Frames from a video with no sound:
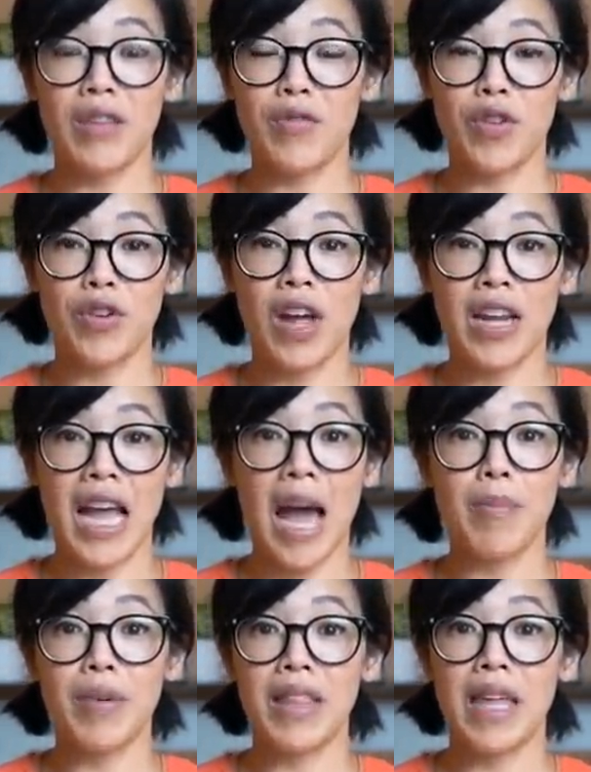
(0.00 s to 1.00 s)
If you're not
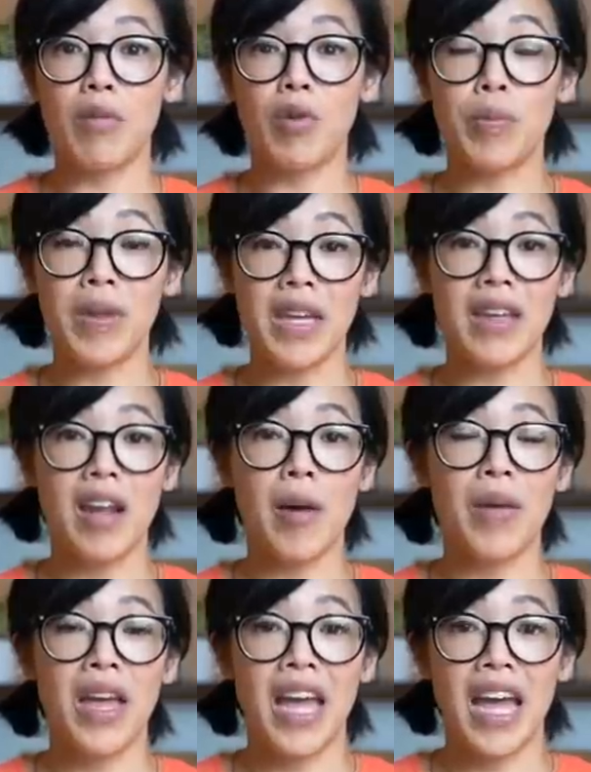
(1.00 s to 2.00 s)
happy, they will pick it
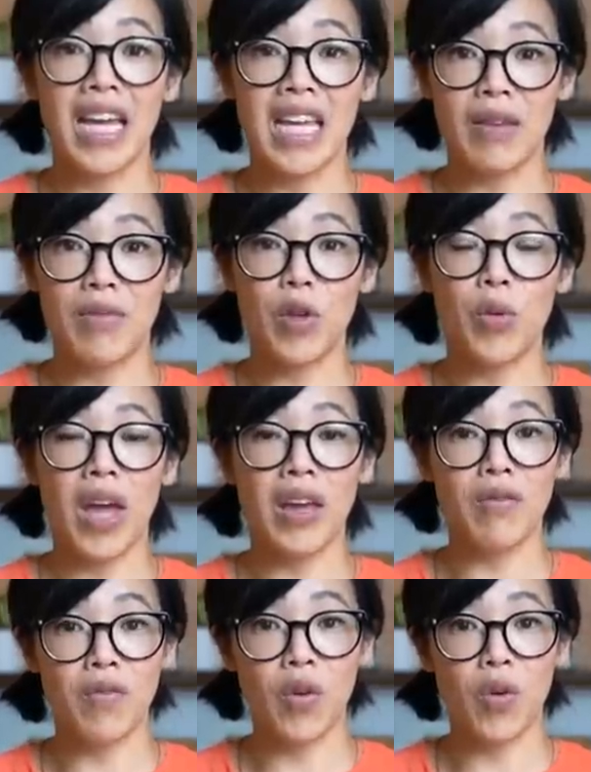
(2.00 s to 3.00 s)
up and give you a
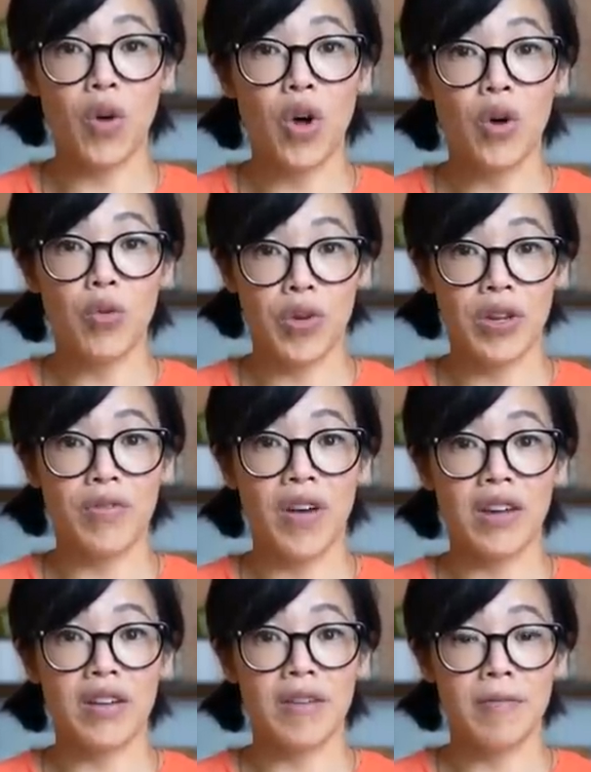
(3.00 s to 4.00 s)
full refund.